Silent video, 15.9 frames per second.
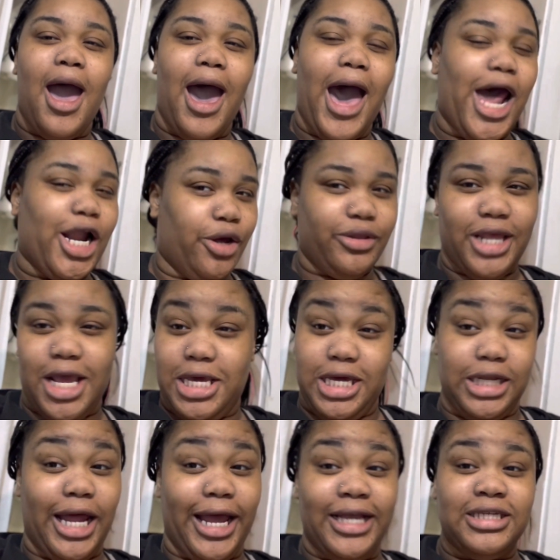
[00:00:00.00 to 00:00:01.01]
I don't think he
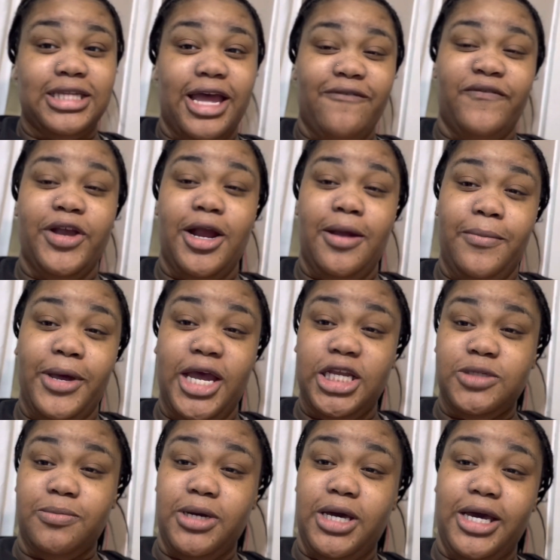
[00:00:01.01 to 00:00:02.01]
likes that very
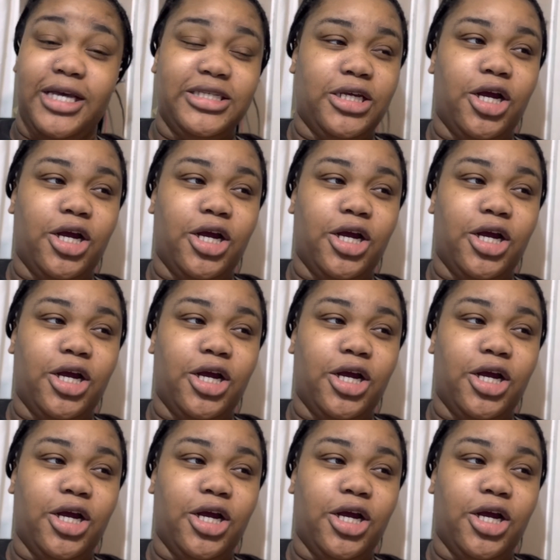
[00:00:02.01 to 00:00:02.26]
much because